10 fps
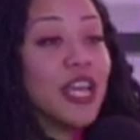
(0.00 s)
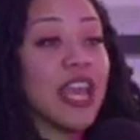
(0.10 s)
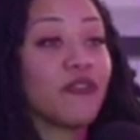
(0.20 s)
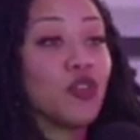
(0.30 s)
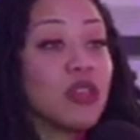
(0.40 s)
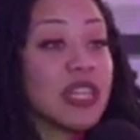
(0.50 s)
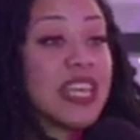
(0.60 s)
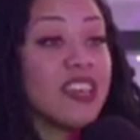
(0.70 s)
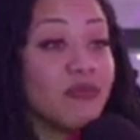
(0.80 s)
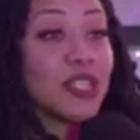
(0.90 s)
if you
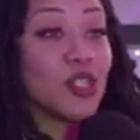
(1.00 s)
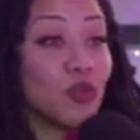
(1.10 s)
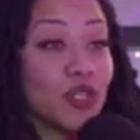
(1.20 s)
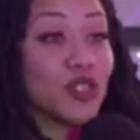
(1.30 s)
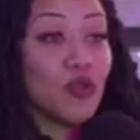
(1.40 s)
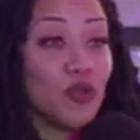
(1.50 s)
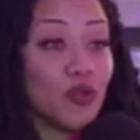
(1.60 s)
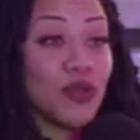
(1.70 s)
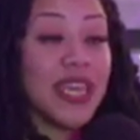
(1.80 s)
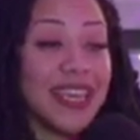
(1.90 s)
lead me to assume,
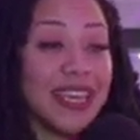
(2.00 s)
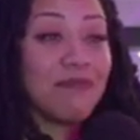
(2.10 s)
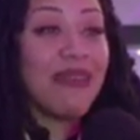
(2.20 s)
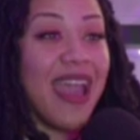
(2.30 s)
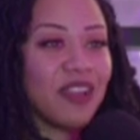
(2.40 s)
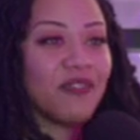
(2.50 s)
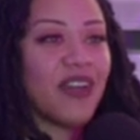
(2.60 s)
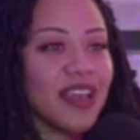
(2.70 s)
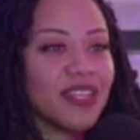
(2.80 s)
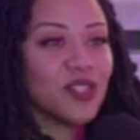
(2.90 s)
you can't get mad if
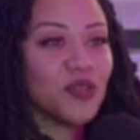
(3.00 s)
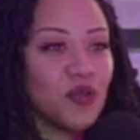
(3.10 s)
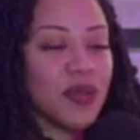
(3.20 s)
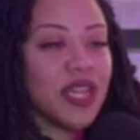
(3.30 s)
I assume.